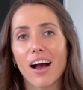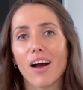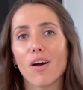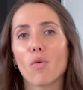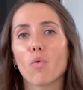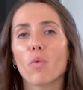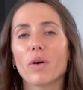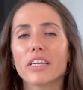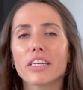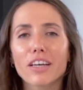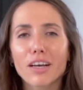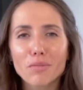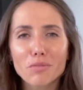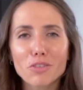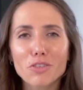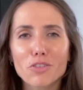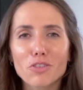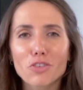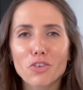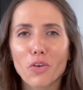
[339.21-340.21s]
When it
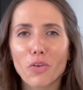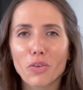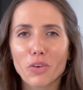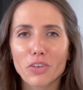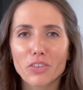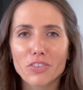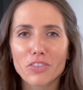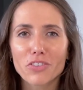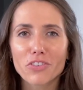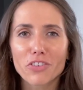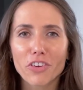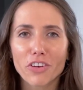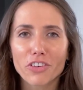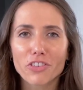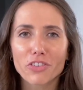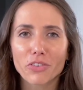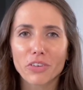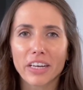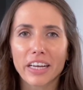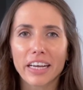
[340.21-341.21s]
comes to scoliosis
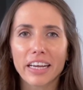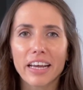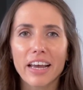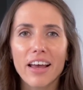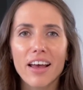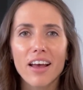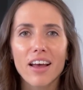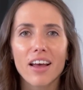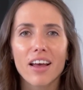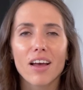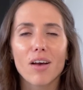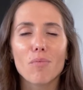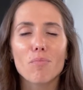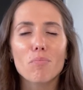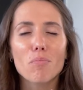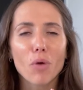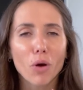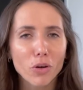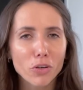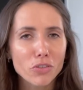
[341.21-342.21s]
surgery,
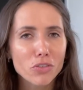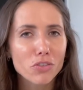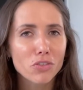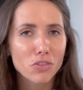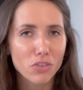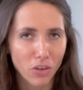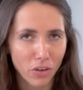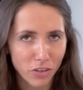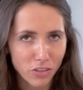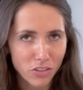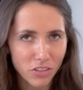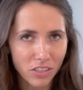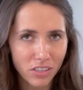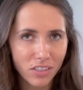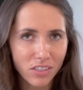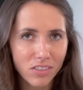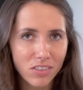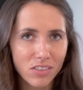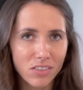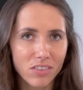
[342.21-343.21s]
most
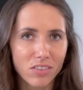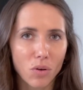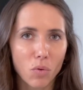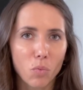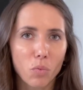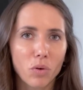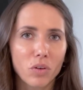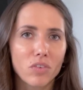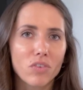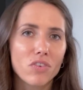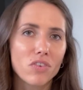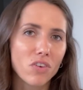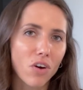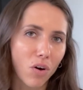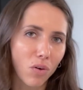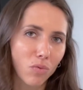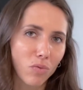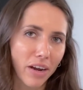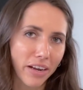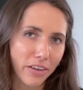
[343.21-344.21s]
surgeons will
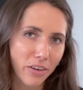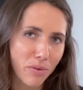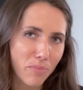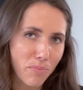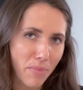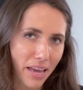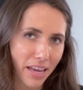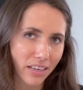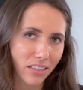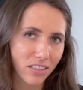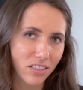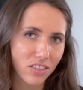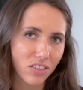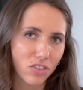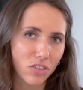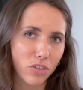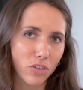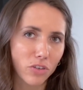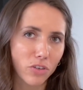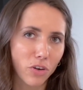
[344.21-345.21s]
not recommend
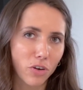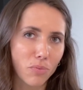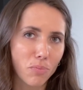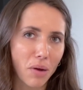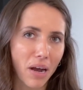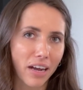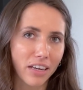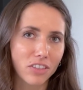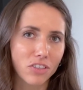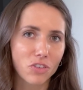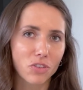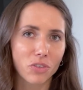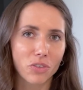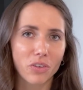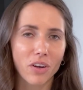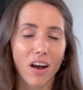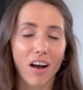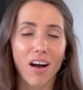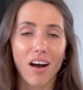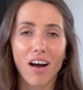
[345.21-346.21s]
to go back
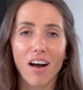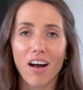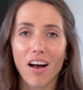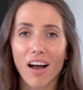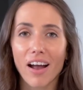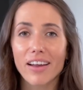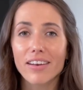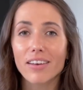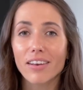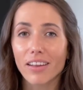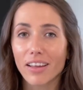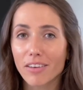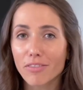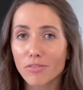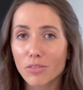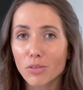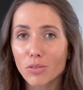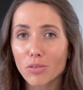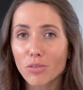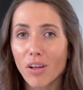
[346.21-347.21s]
to high
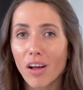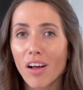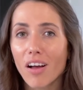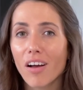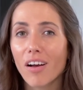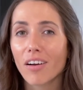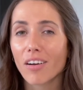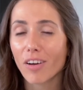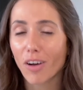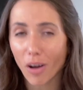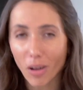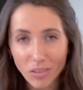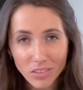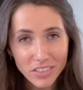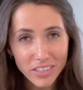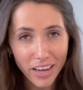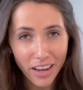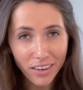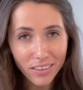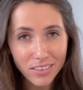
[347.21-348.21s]
level
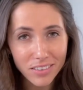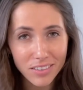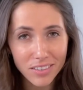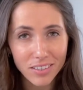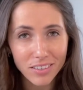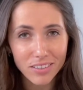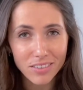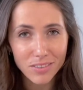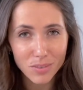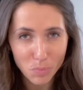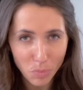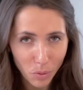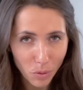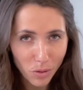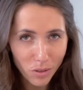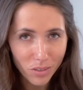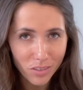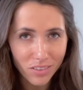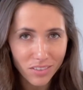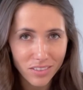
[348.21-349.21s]
contact
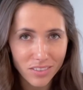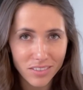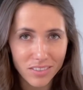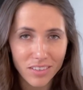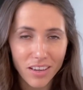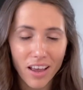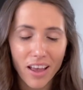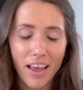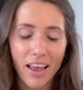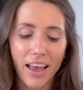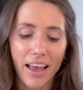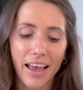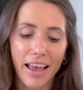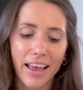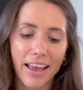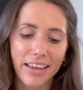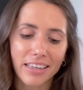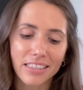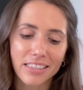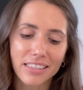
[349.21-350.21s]
sports,
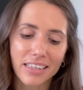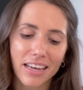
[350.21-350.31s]
and